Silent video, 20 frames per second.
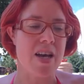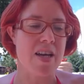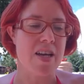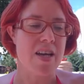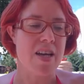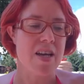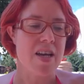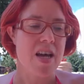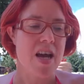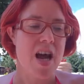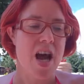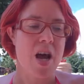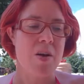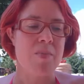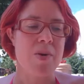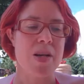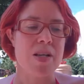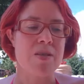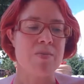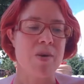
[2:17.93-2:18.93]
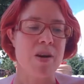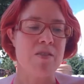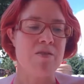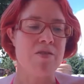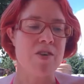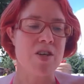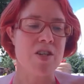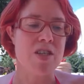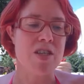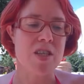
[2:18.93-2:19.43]
I pressed my
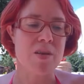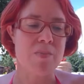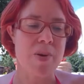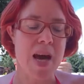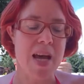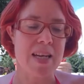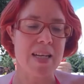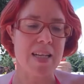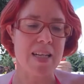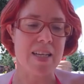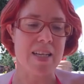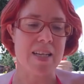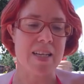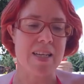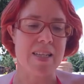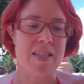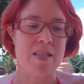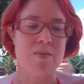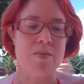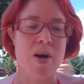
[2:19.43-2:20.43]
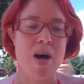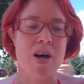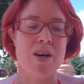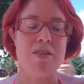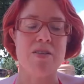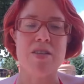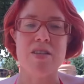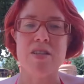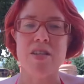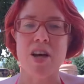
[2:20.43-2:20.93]
foot to the pedal as the
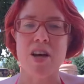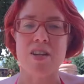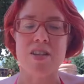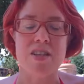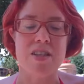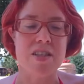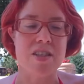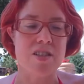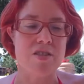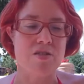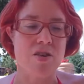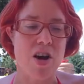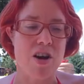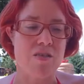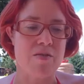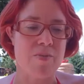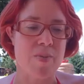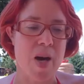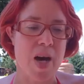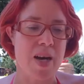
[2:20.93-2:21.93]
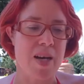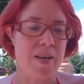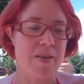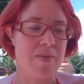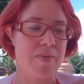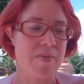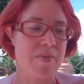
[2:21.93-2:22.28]
miles started to drive by.